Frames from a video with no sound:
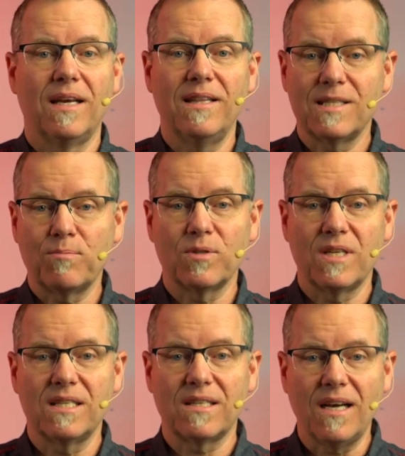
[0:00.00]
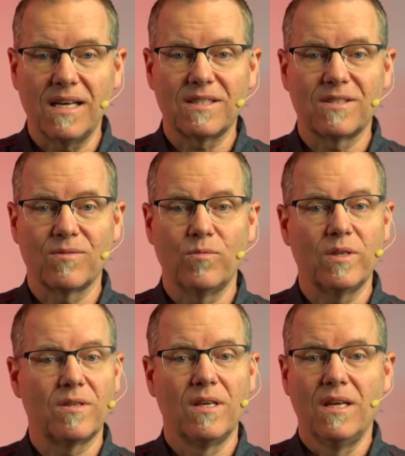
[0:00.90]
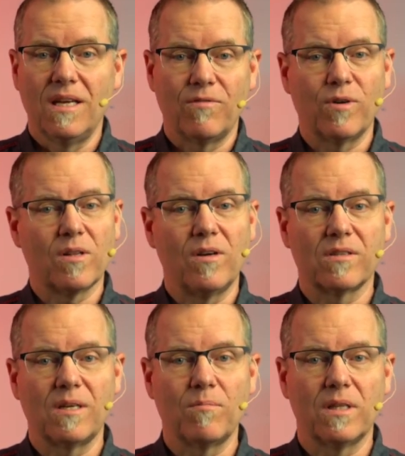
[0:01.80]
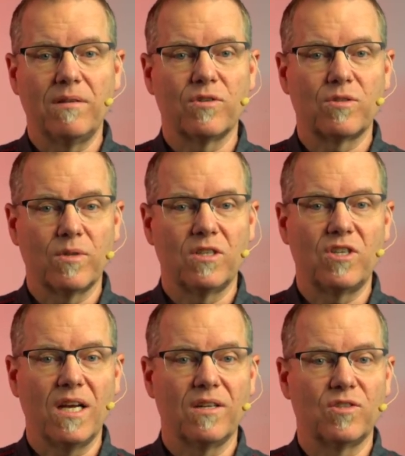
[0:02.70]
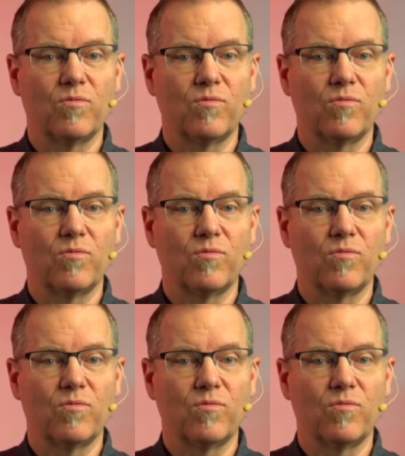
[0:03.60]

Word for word: And this presents us with, if we're long-time believers, with a challenge.